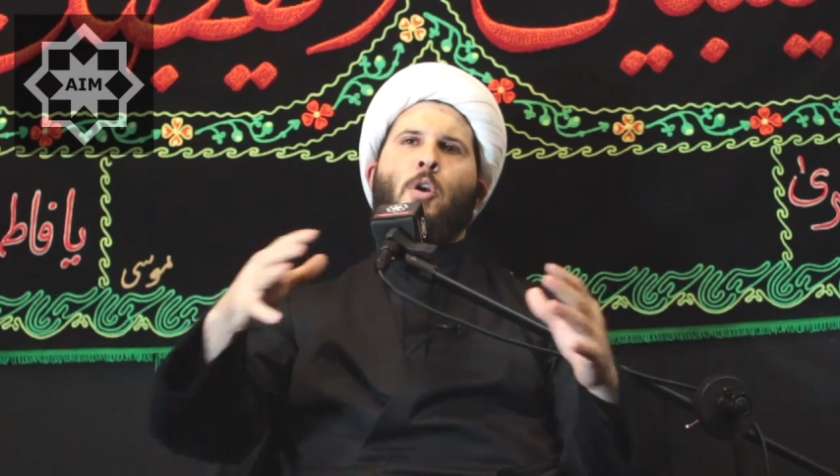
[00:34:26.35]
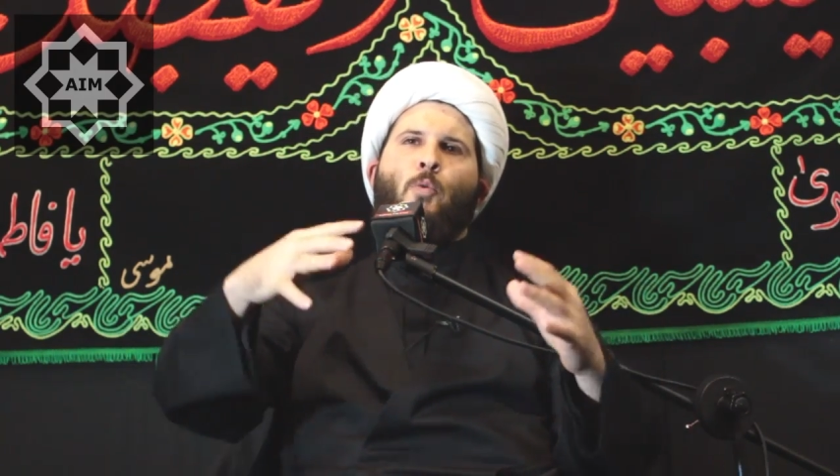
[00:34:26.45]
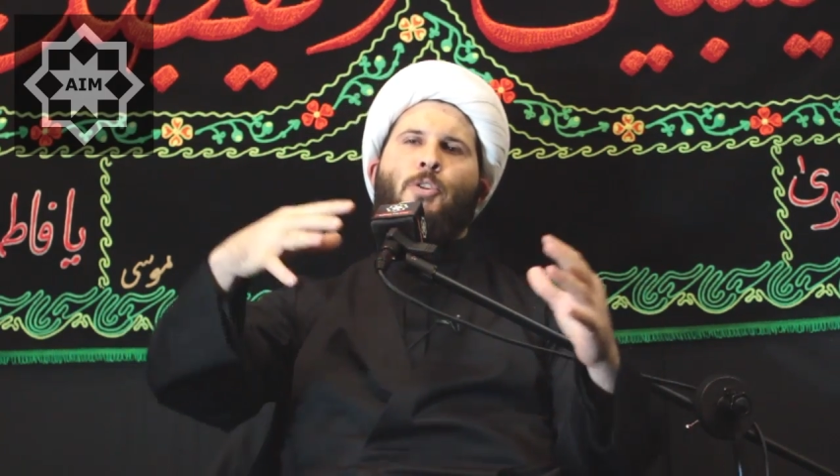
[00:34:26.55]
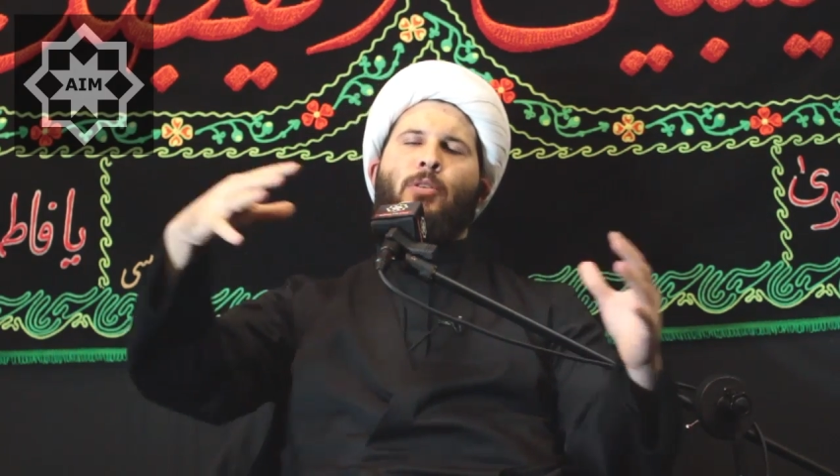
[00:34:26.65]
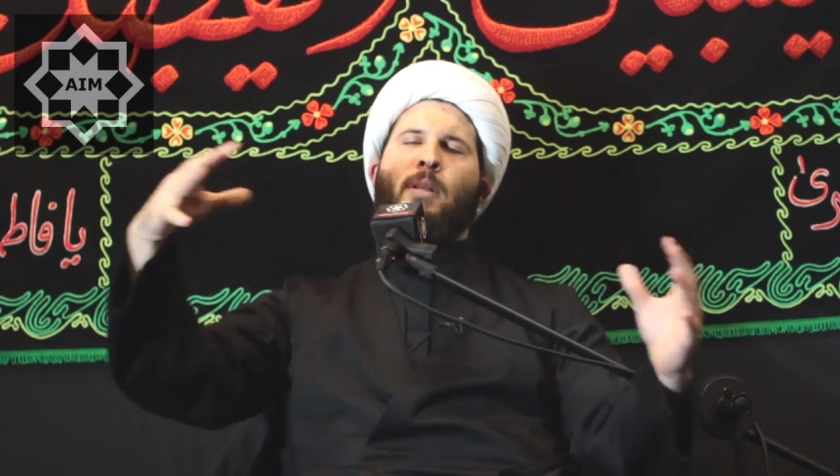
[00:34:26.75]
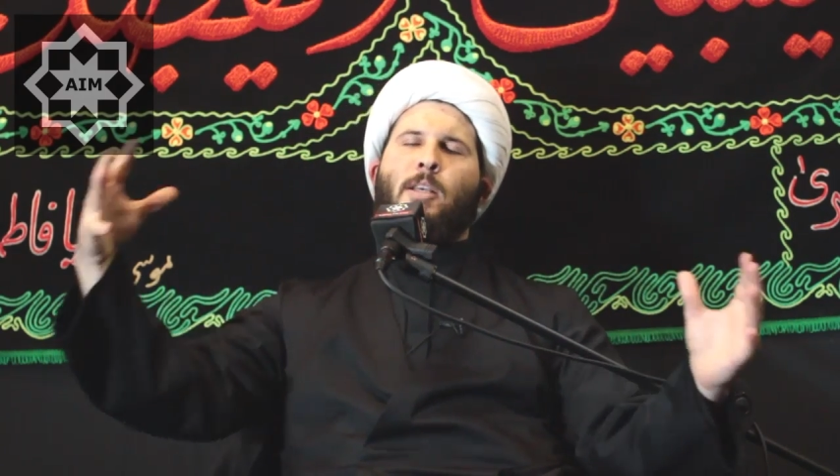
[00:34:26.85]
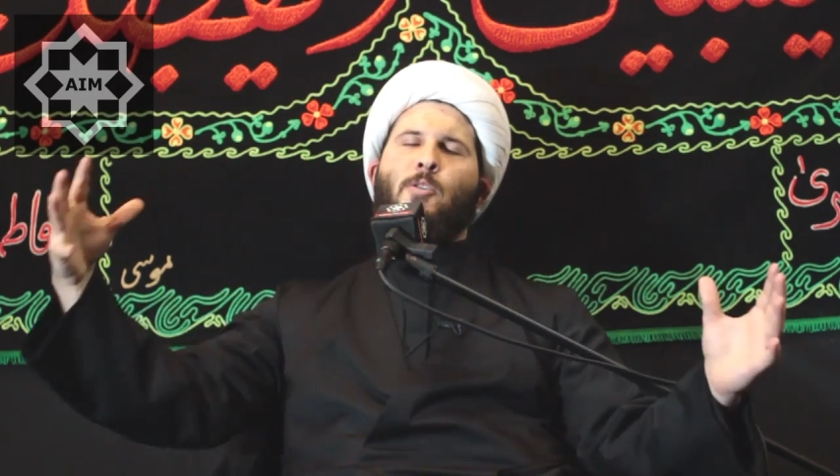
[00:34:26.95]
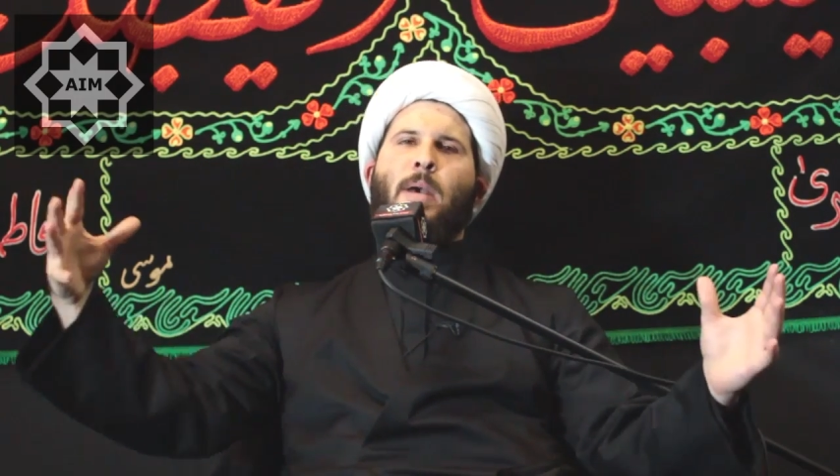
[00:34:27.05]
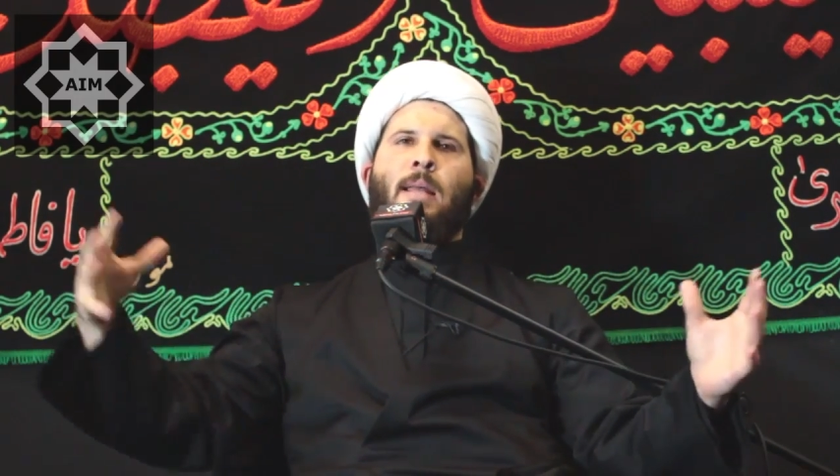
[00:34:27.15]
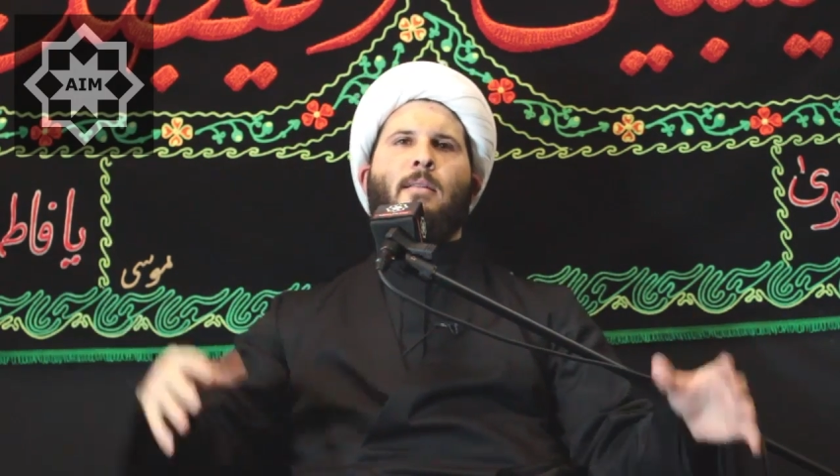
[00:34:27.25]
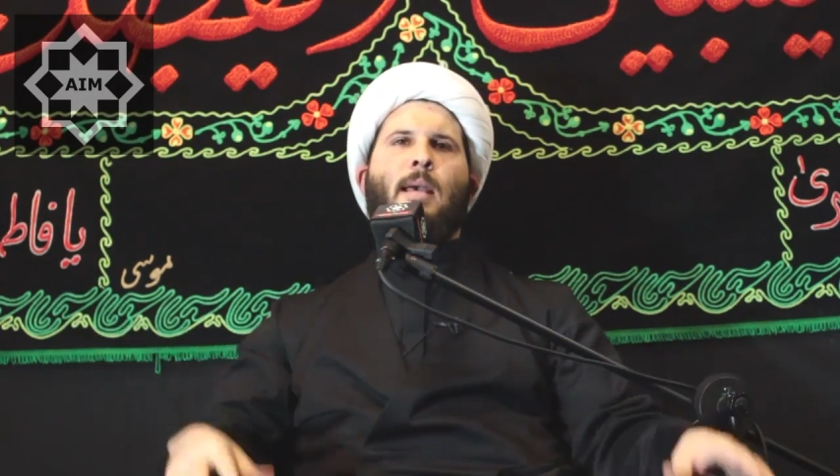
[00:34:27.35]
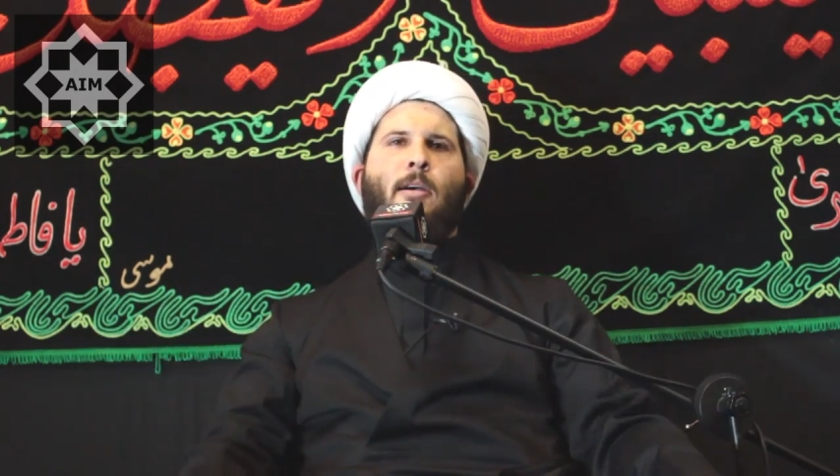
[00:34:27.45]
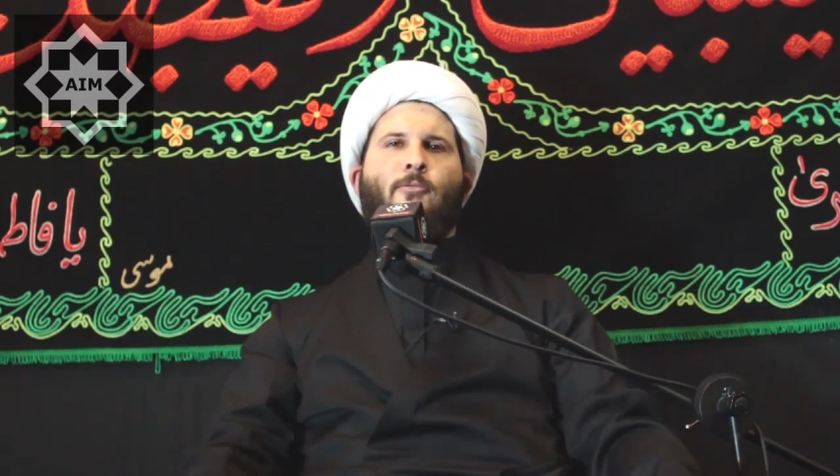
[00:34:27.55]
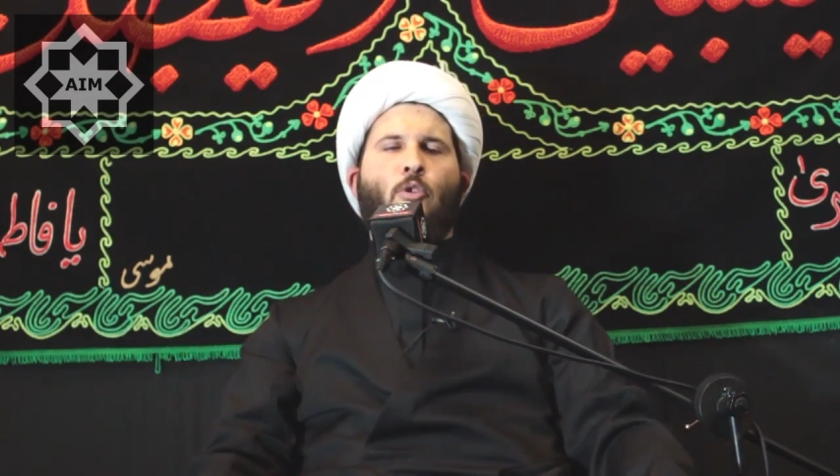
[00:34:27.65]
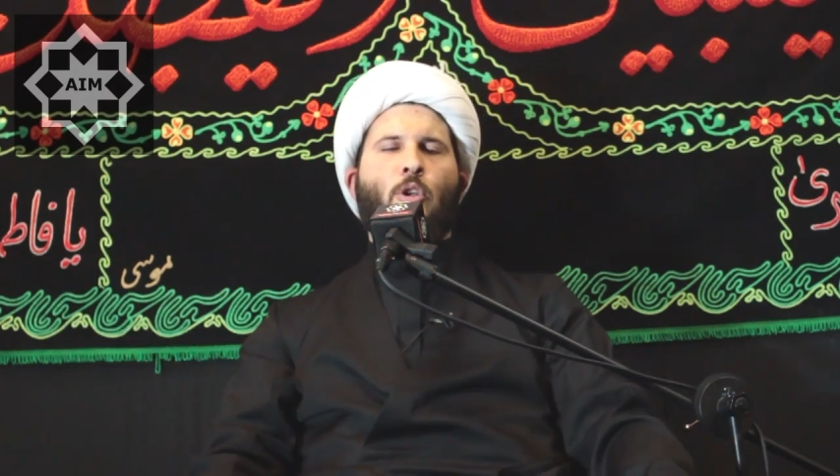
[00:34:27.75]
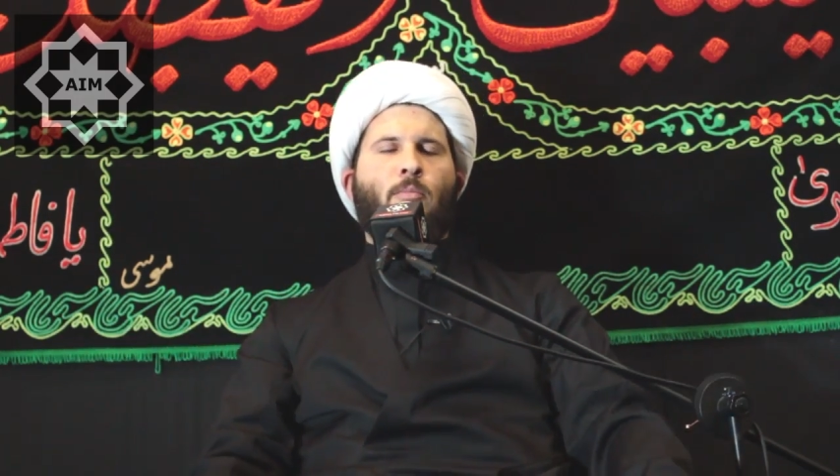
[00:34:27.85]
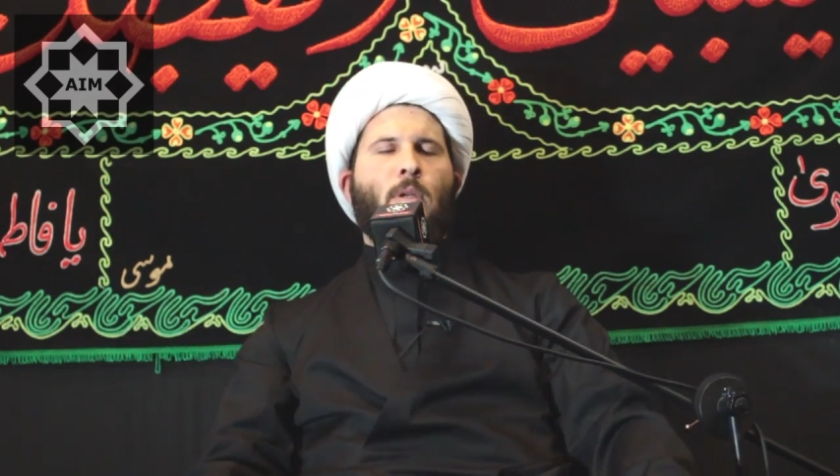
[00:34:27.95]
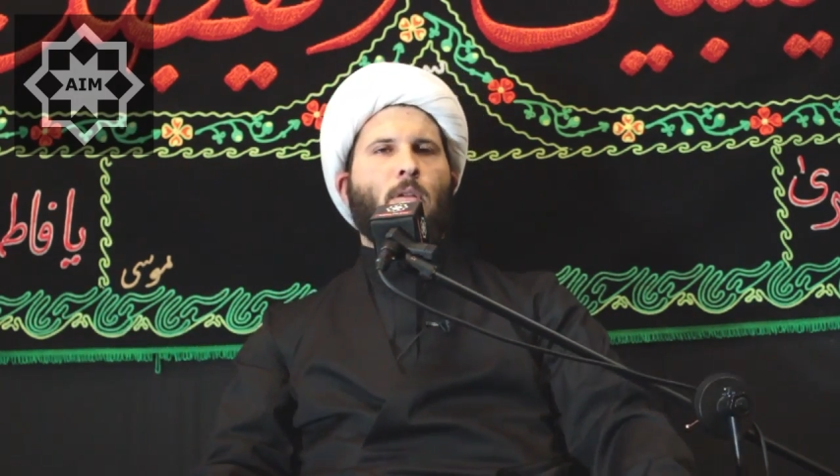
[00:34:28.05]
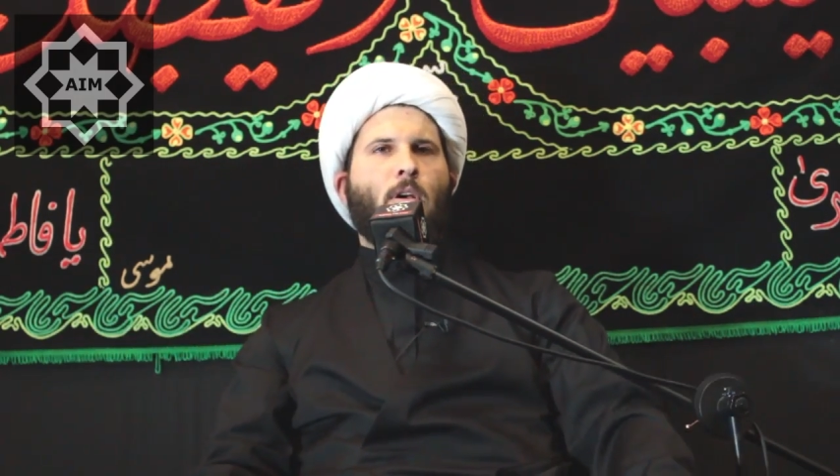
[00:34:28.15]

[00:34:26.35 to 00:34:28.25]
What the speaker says: which then expanded after him and